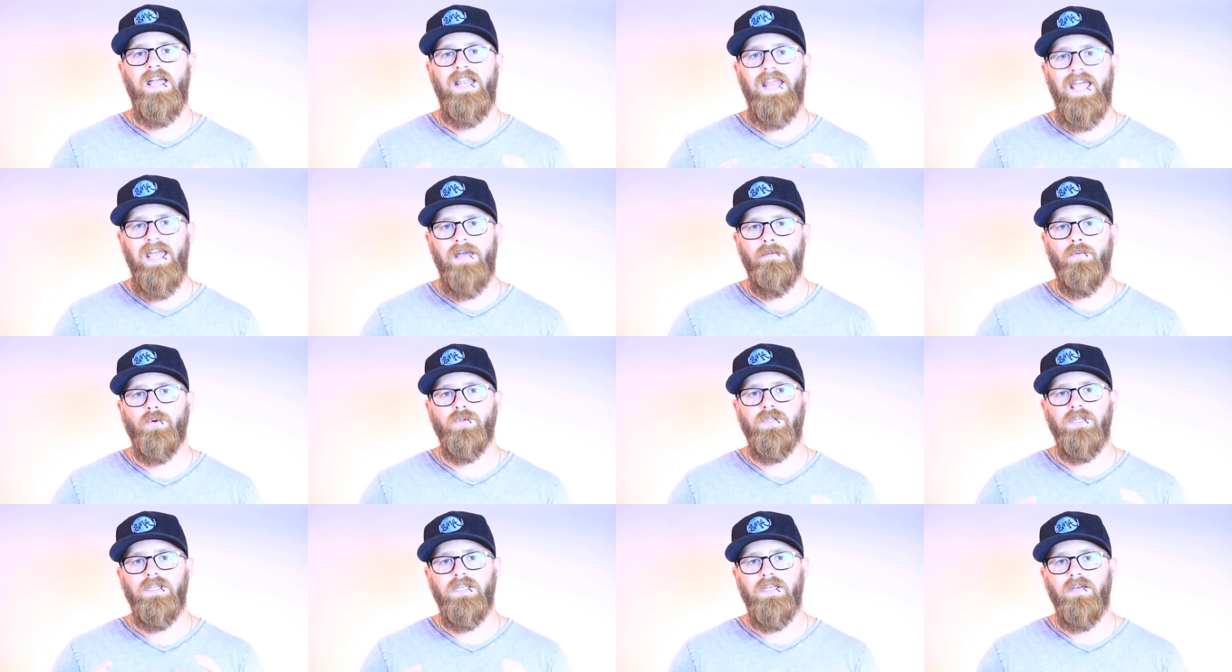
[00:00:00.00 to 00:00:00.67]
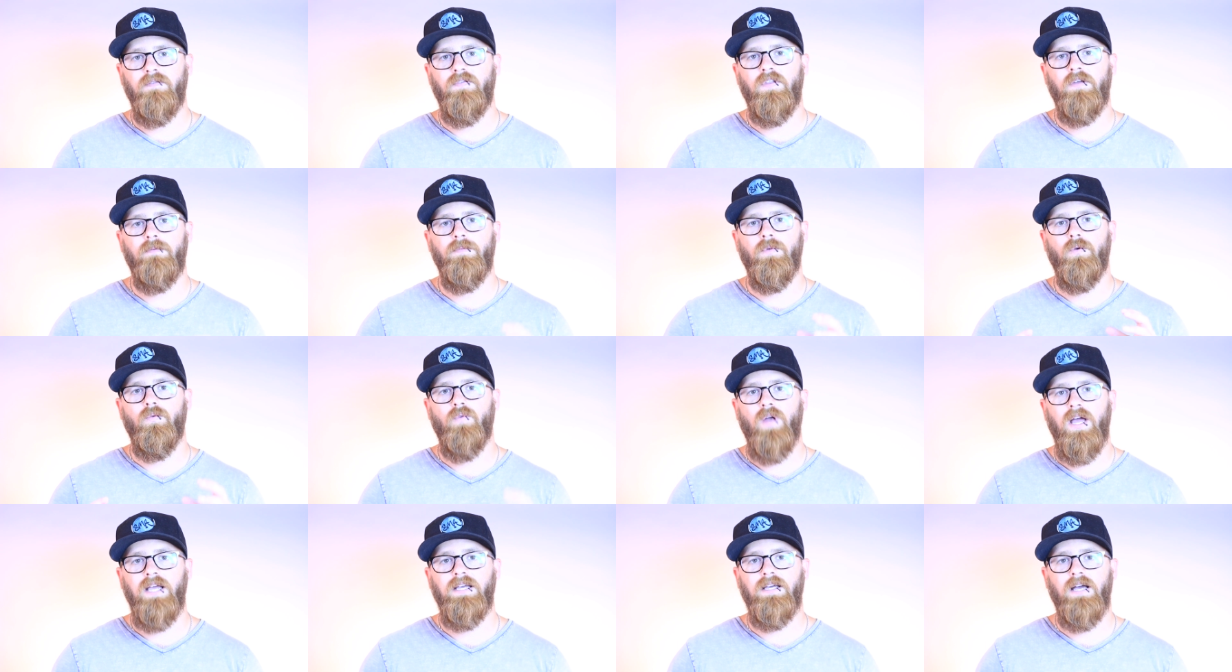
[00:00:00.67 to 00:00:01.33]
and able to give them
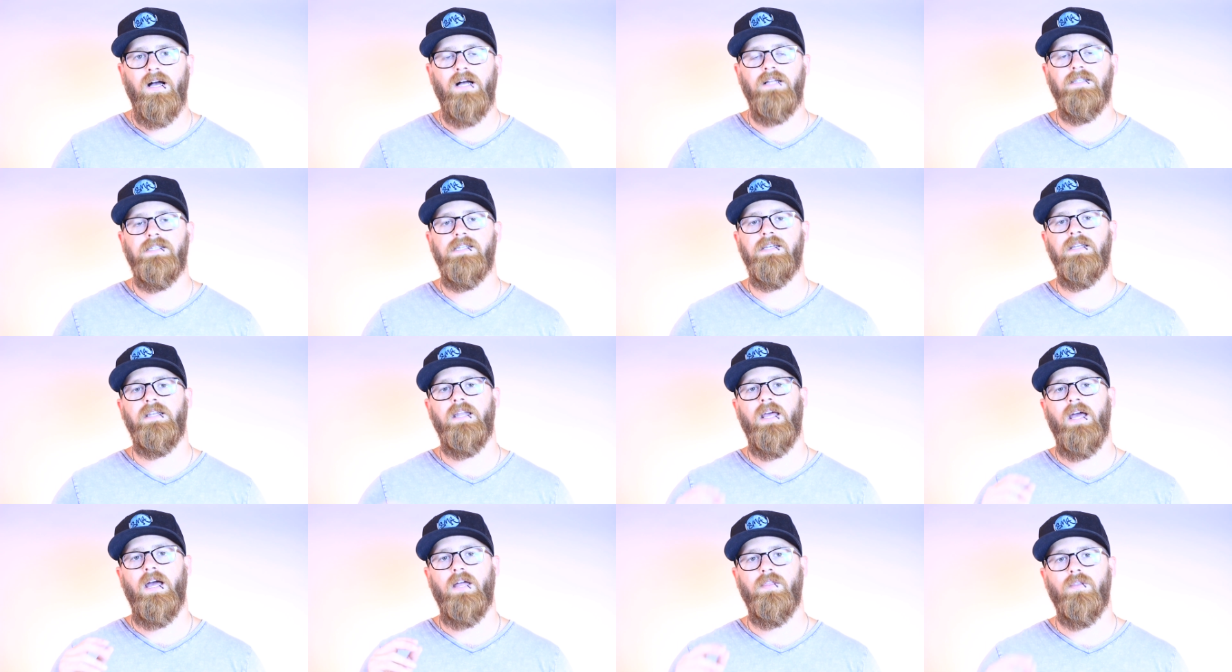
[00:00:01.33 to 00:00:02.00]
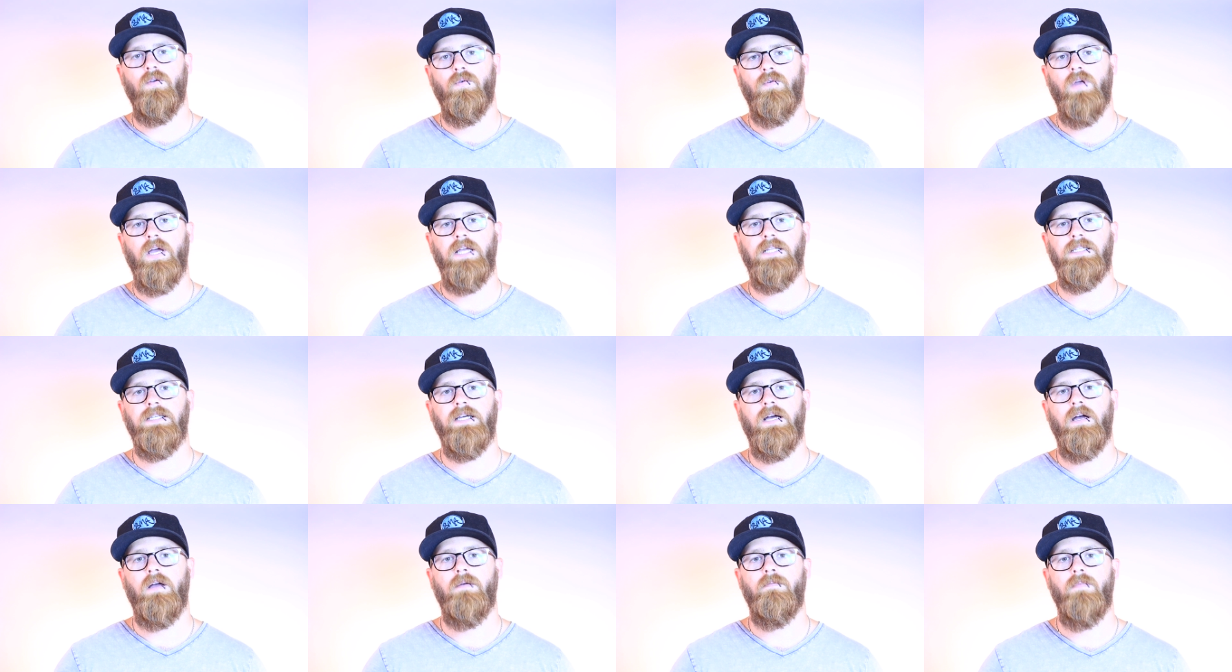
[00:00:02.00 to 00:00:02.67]
the right content at the right
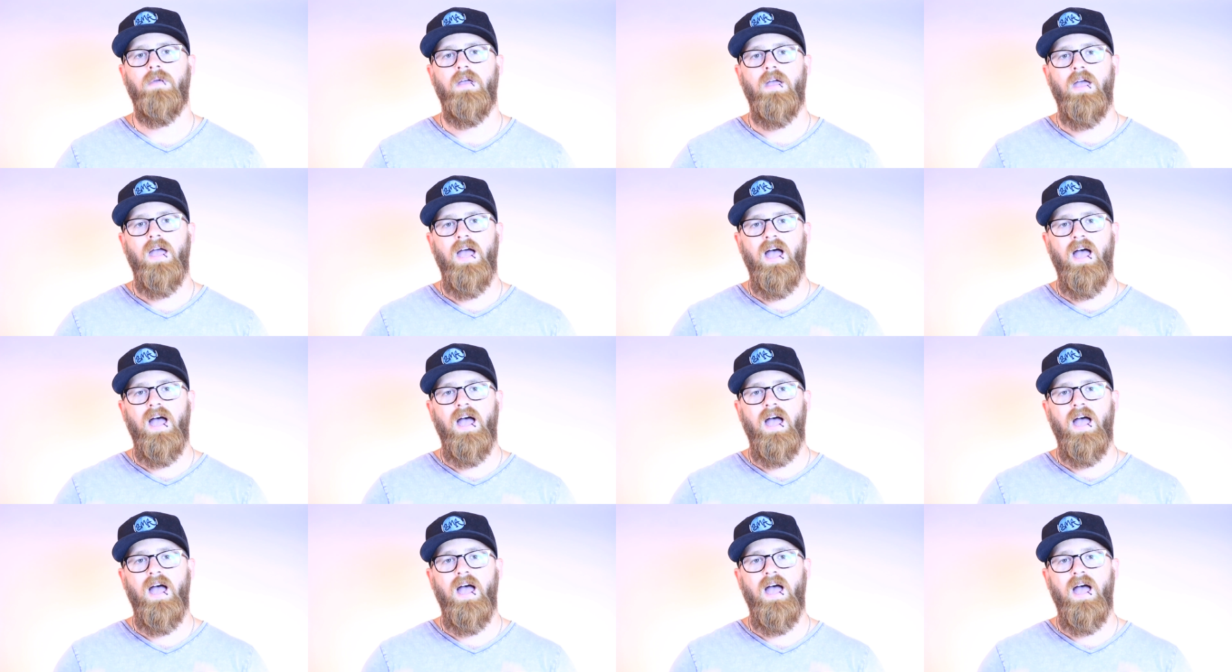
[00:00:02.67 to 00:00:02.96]
time.